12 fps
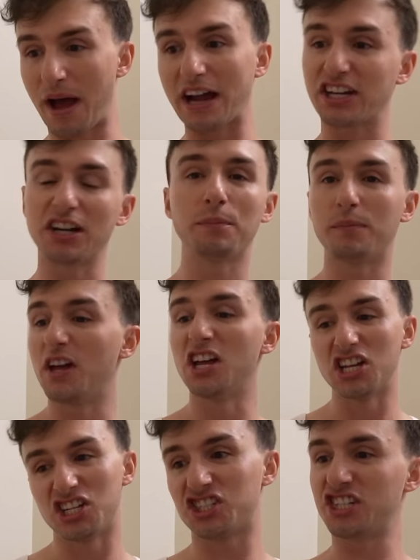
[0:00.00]
pack your
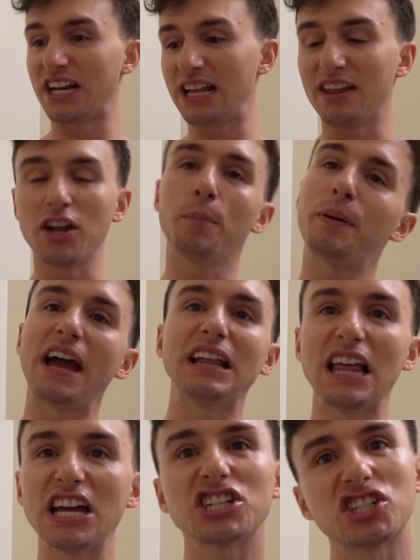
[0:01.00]
shitty little
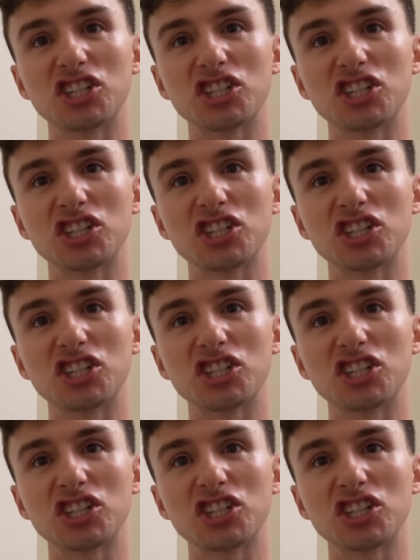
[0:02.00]
Payless